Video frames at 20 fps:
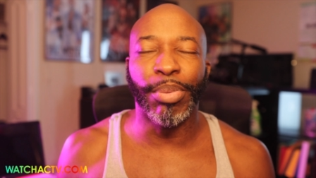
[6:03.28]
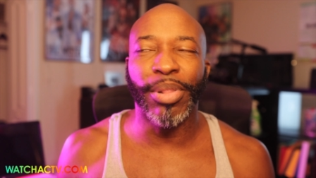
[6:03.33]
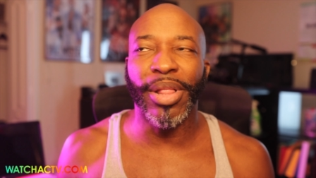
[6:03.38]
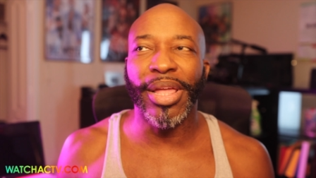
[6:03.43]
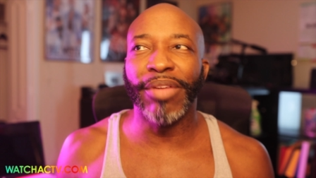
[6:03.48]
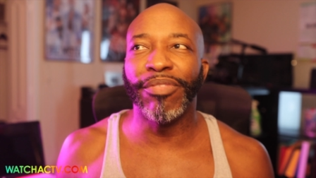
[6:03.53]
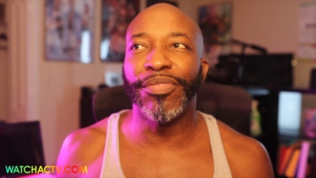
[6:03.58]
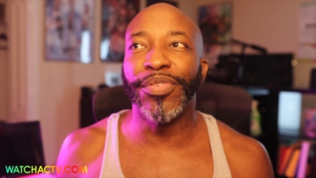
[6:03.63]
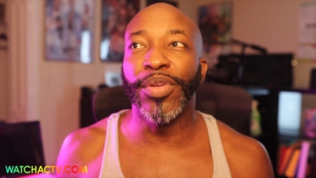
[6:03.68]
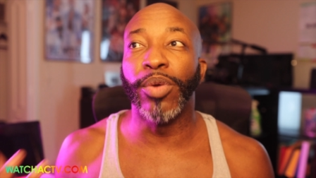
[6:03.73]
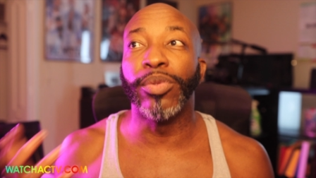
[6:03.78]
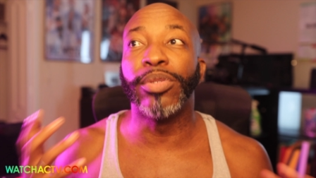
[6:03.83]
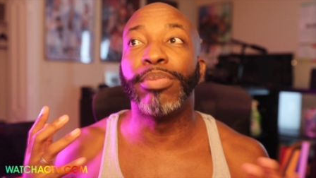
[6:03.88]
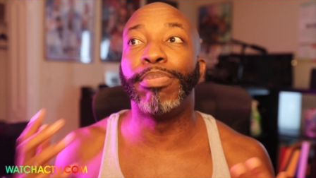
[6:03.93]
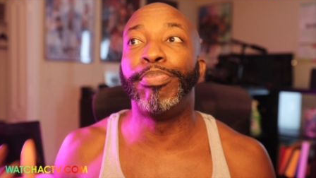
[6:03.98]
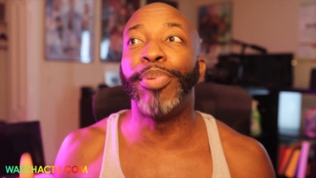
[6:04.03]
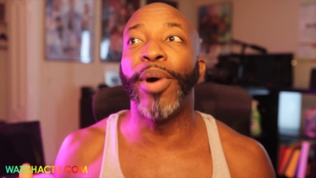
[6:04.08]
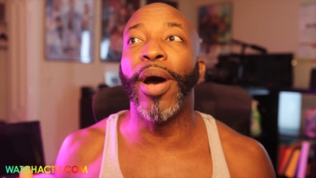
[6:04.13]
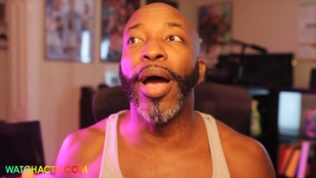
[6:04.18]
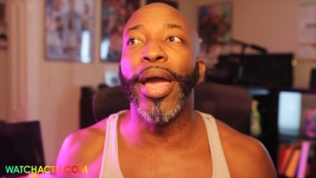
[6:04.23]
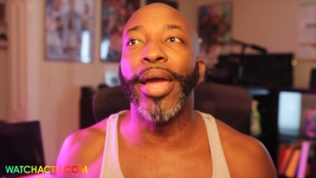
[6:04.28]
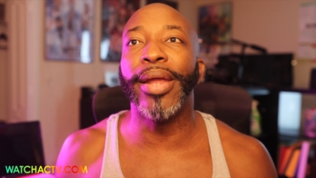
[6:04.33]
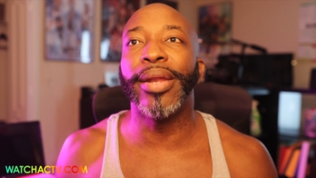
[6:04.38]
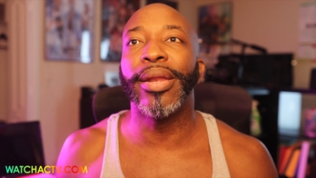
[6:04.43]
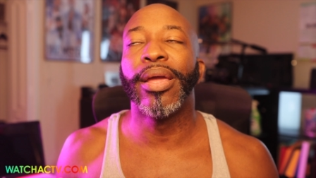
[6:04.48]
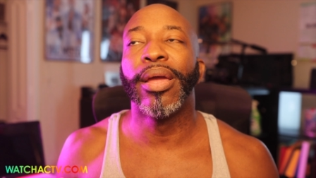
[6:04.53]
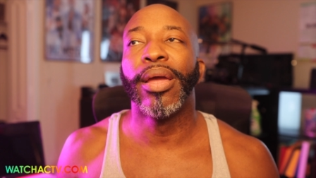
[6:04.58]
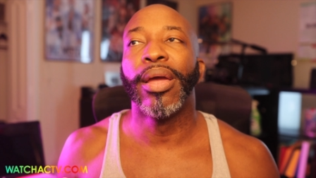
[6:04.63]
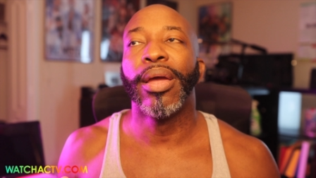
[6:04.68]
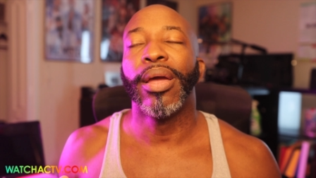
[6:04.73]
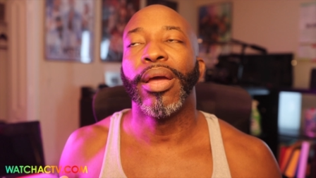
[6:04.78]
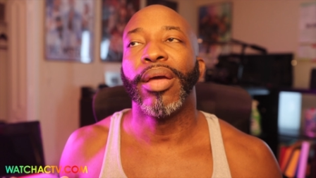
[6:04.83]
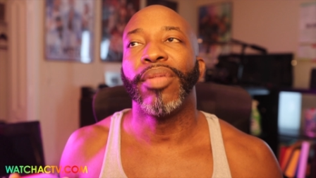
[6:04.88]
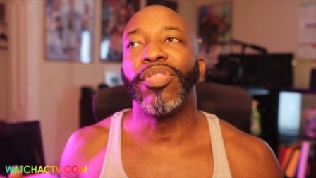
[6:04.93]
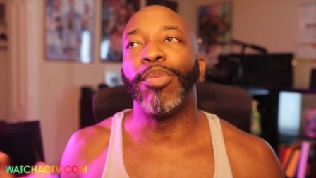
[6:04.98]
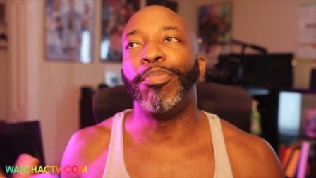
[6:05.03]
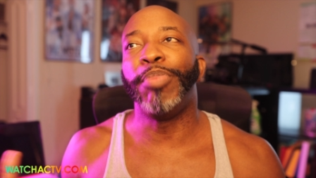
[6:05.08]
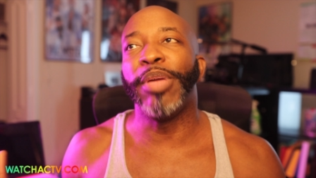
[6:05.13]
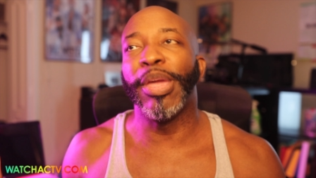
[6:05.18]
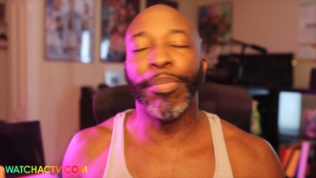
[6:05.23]
playing fields. But
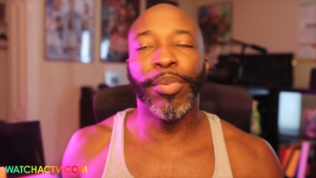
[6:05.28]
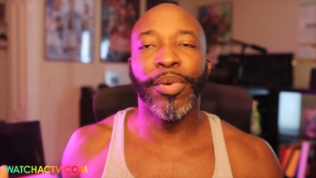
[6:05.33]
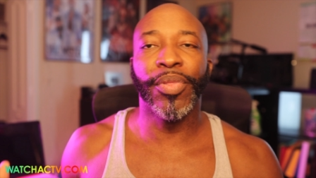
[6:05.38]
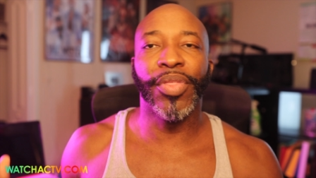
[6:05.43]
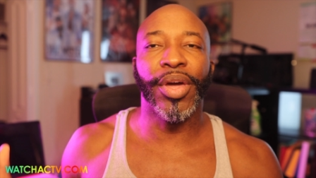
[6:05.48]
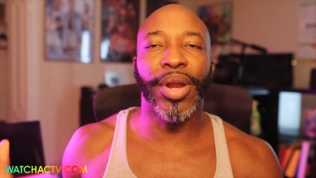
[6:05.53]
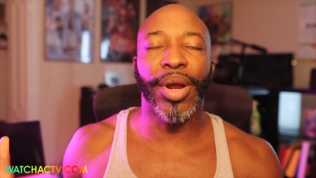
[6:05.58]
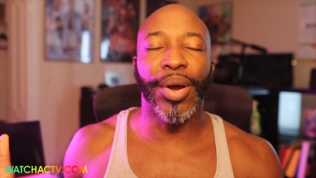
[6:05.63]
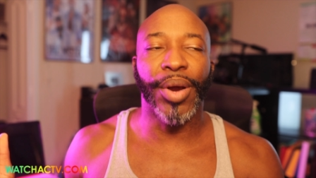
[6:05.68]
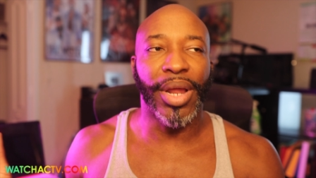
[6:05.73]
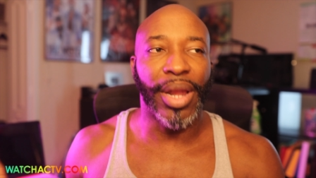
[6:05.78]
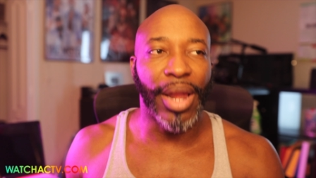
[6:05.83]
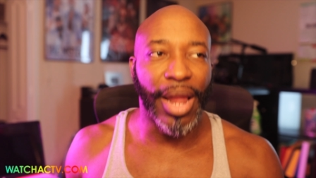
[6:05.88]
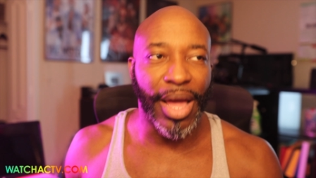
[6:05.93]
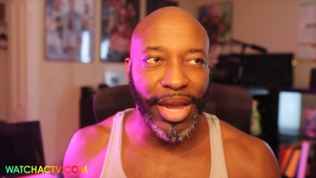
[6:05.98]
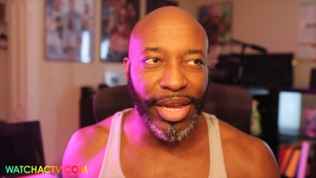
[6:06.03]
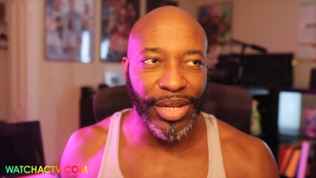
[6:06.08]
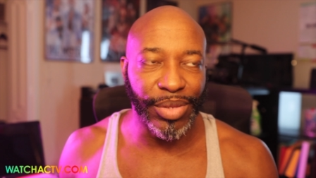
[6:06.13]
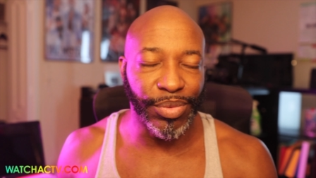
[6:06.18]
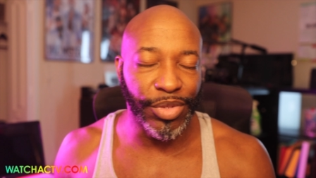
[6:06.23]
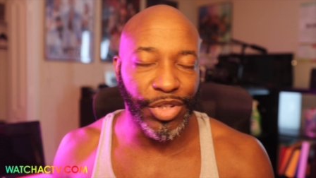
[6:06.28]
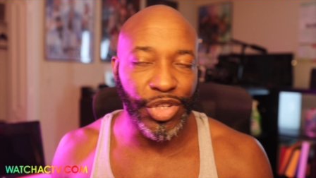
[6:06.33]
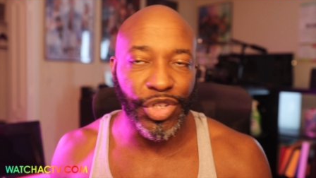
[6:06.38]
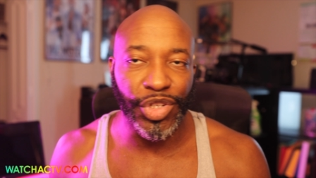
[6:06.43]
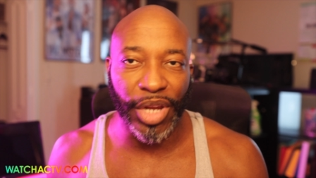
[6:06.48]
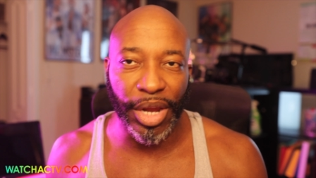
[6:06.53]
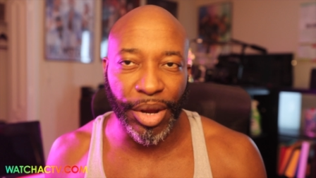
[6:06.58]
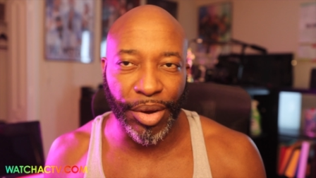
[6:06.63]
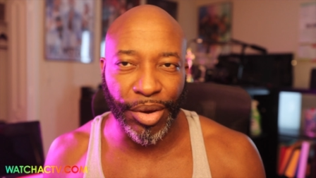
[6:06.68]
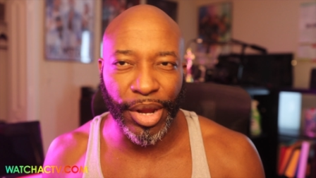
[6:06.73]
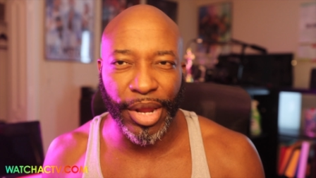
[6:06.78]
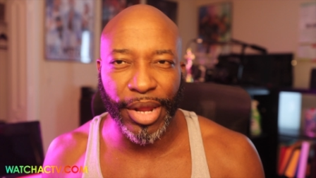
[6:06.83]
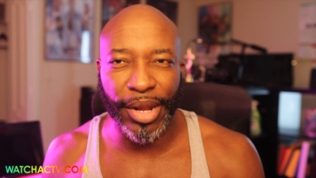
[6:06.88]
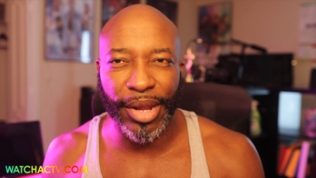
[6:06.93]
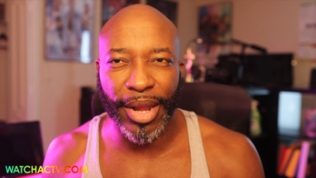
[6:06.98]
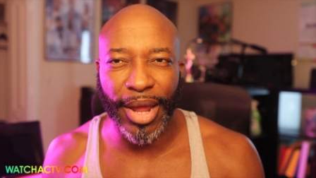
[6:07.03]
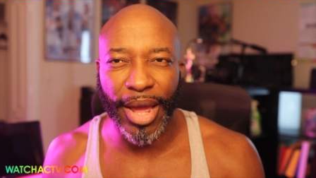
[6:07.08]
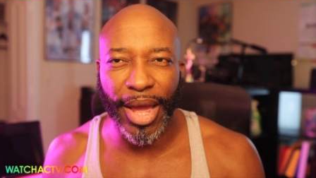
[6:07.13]
the people that are aligned with Jared,